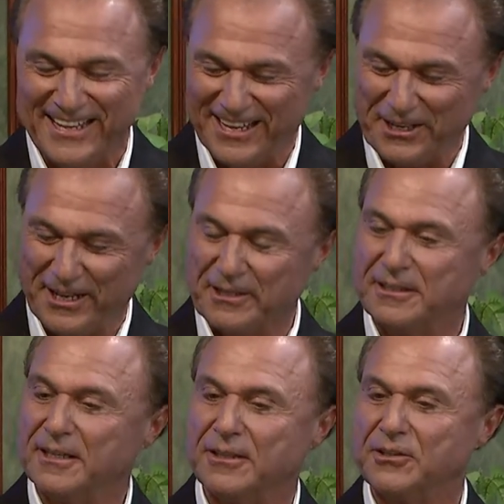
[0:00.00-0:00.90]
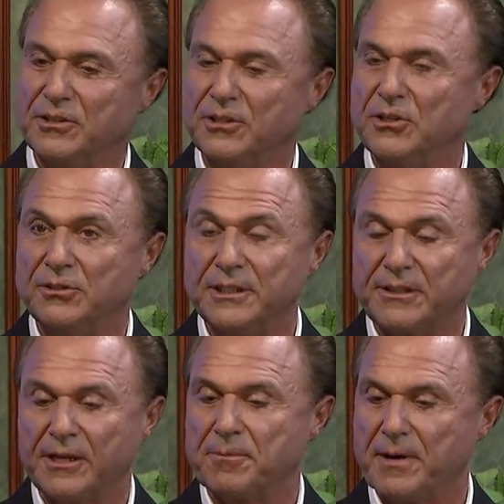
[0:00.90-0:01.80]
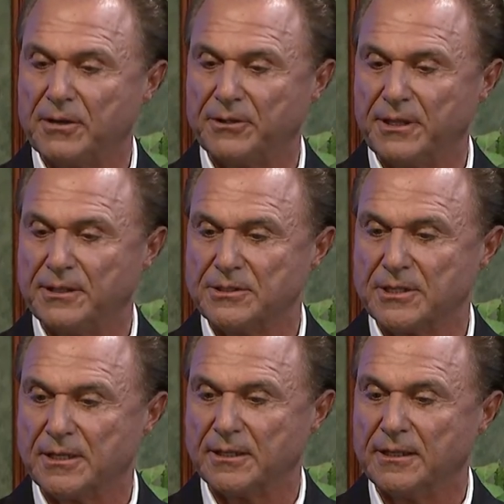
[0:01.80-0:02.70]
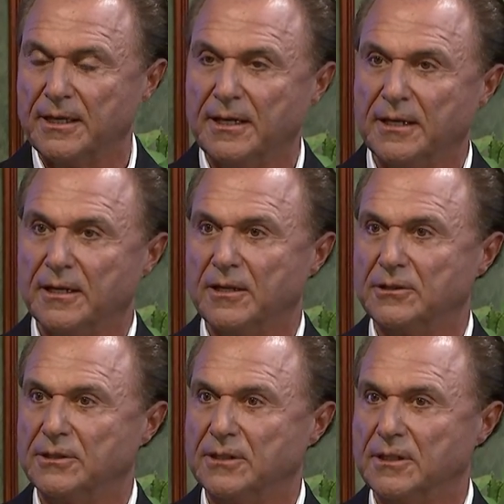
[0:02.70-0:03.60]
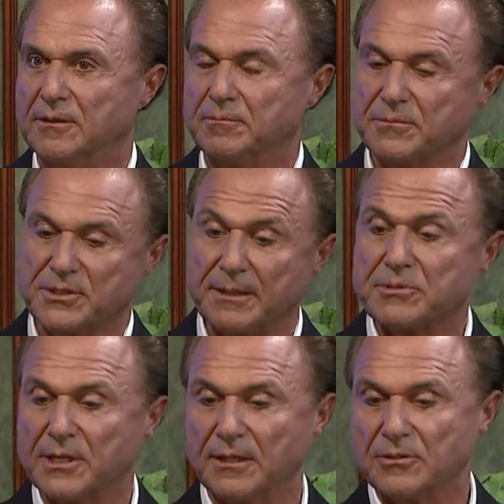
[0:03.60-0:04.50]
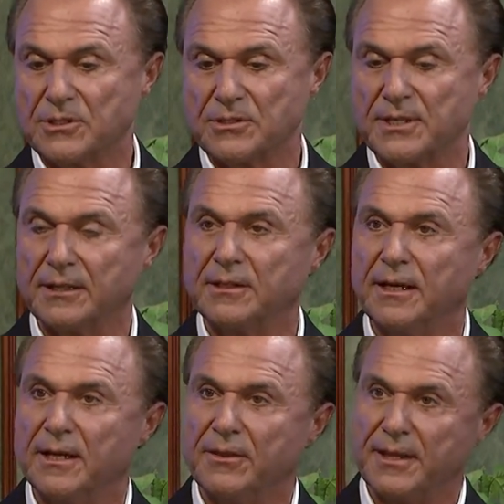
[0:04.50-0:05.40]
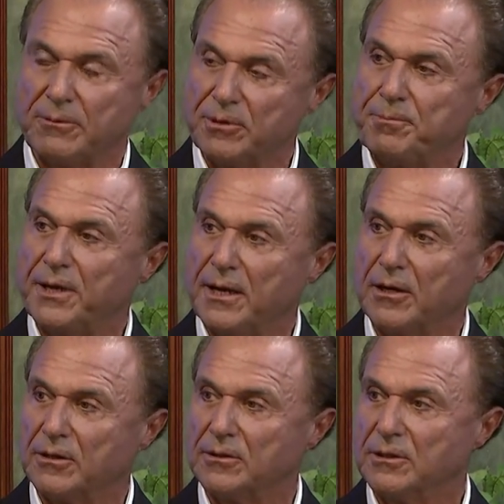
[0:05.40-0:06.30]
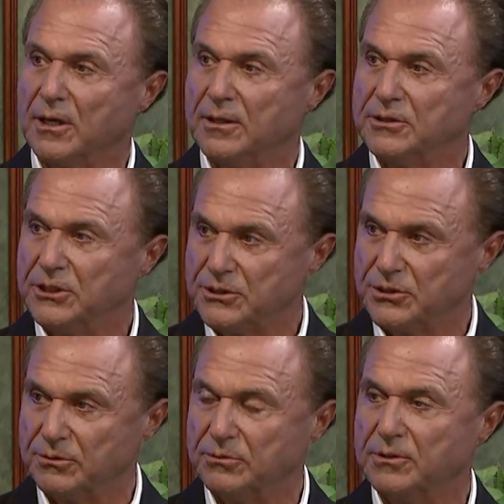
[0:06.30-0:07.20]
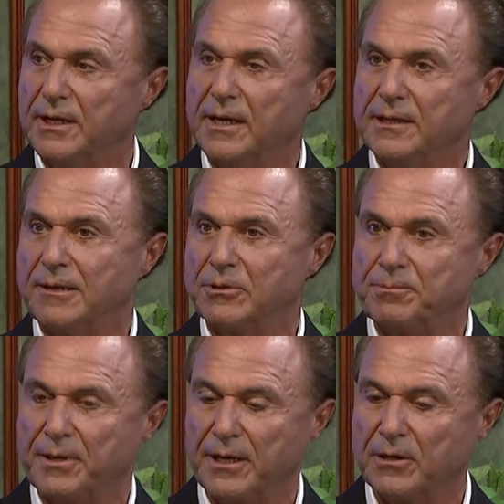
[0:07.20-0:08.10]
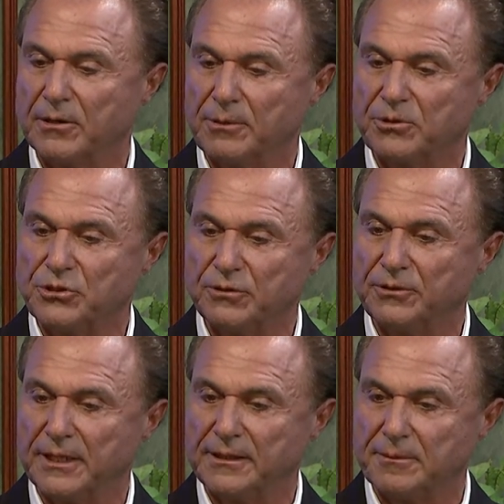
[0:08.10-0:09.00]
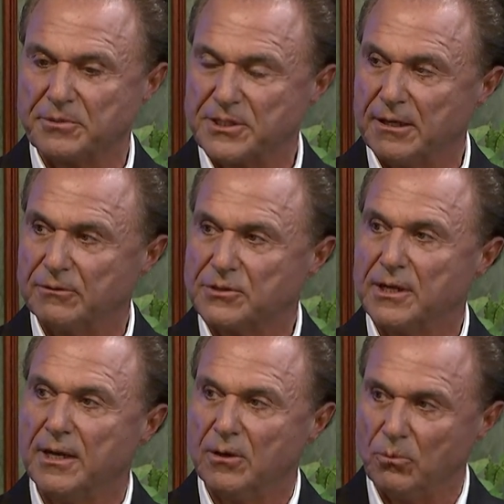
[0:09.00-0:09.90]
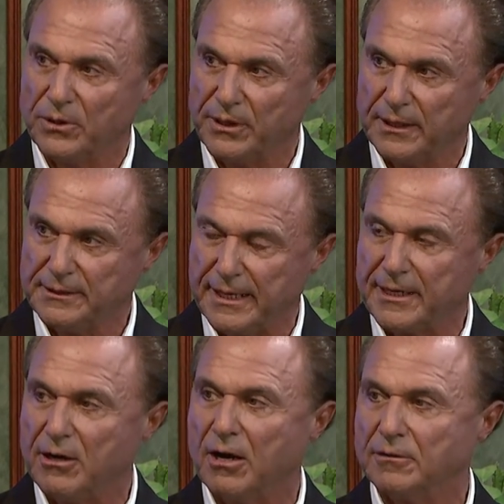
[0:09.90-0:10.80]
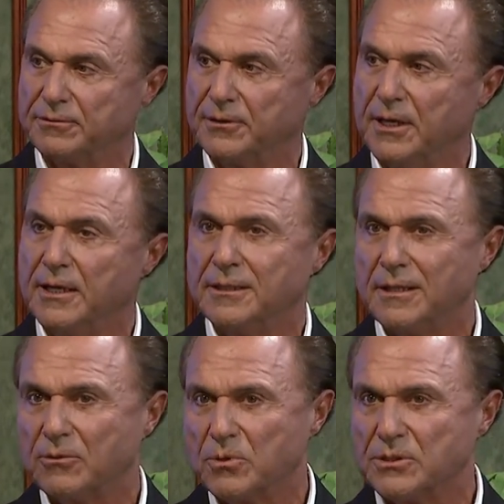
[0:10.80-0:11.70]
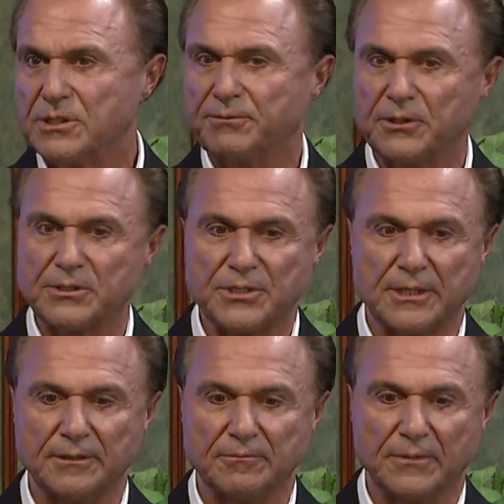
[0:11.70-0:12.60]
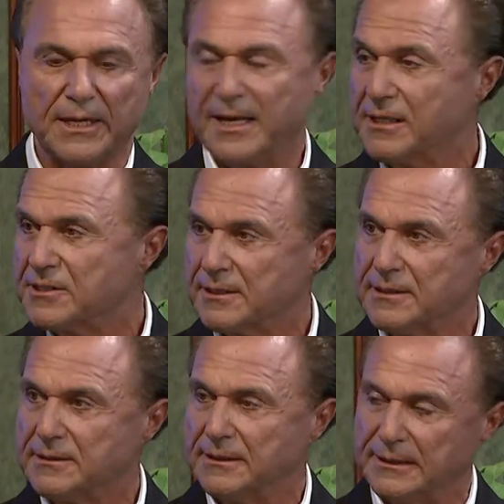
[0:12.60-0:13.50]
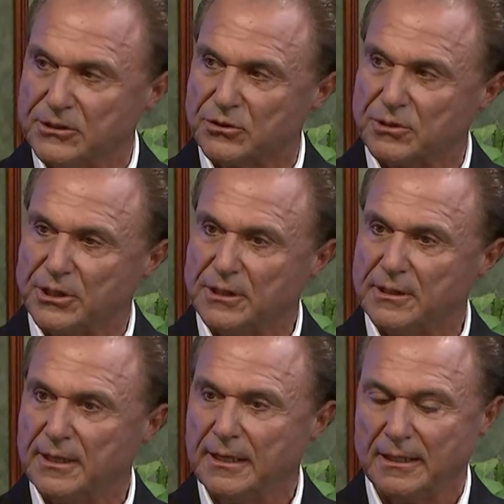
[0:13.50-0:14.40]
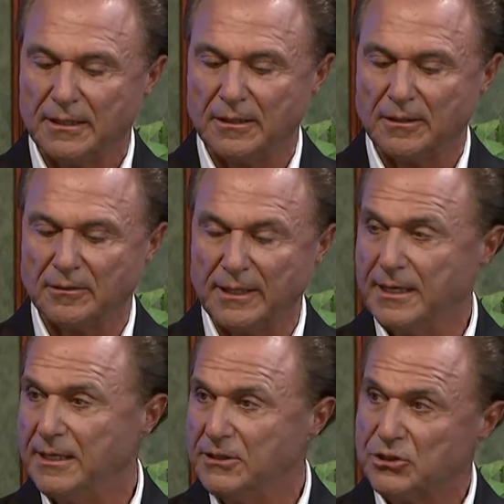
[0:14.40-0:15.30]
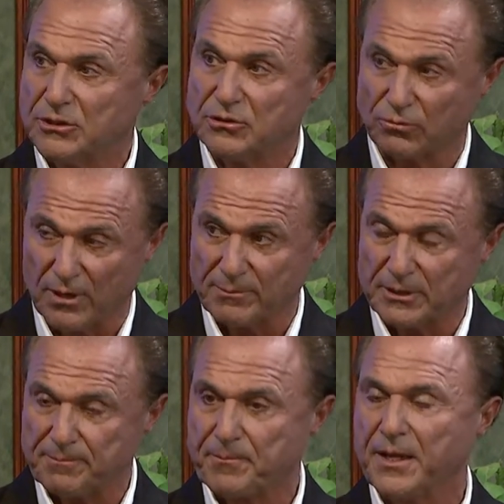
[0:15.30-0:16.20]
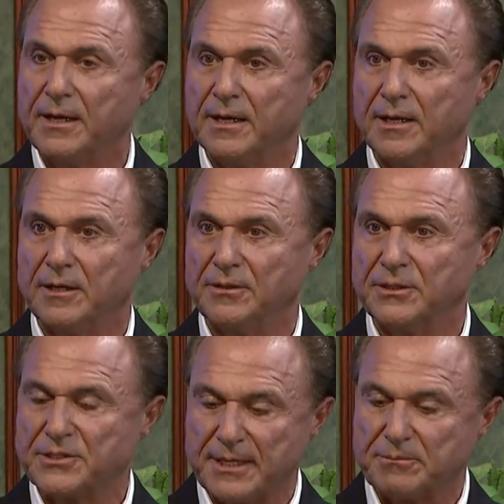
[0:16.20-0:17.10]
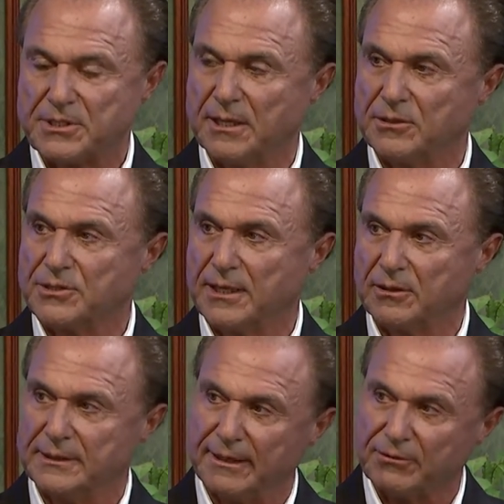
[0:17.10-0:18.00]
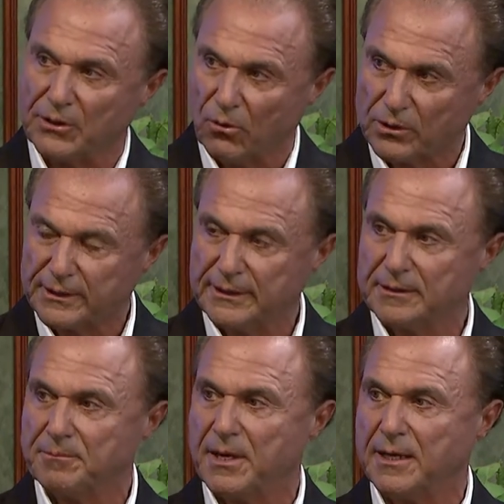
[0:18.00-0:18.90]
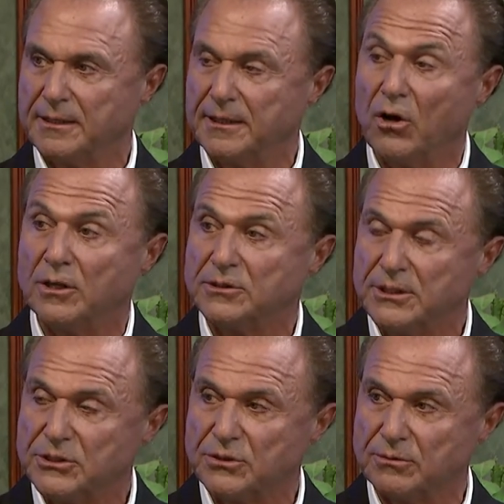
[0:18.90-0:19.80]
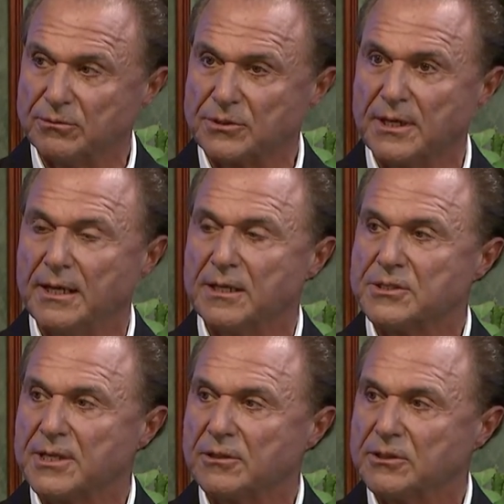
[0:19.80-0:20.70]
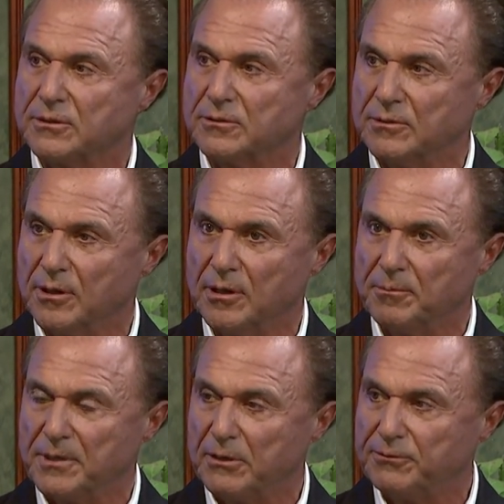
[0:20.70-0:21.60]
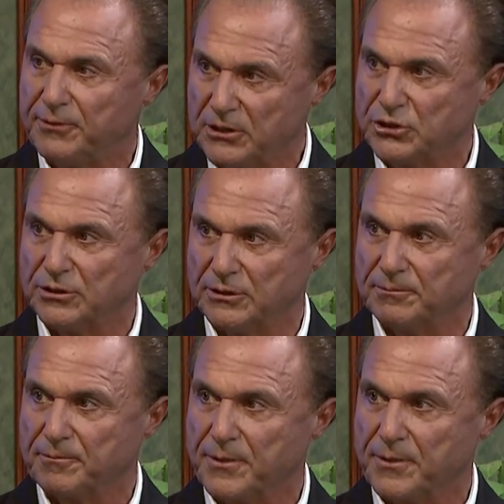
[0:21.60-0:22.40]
and, and uh, the unique thing about these uh, uh, um, stem cells is that they repair tissue. They repair and rejuvenate themselves when they die off. In other words, if there's an, an accident, an injury, uh, age, trauma, uh, the stem cells that are in every organ in the body, in all tissues, start to uh, malfunction.